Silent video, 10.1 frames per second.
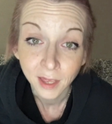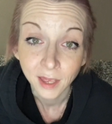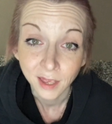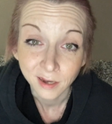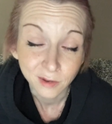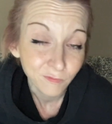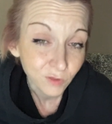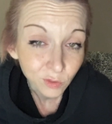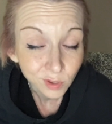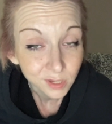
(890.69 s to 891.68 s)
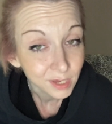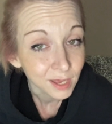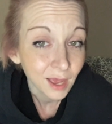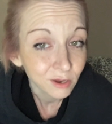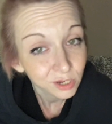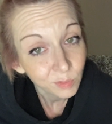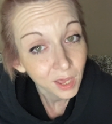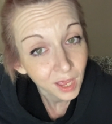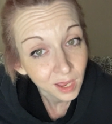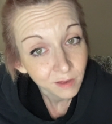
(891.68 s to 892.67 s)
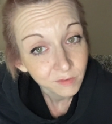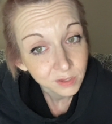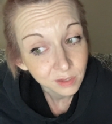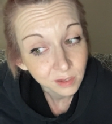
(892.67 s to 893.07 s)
and influencing how she behaves.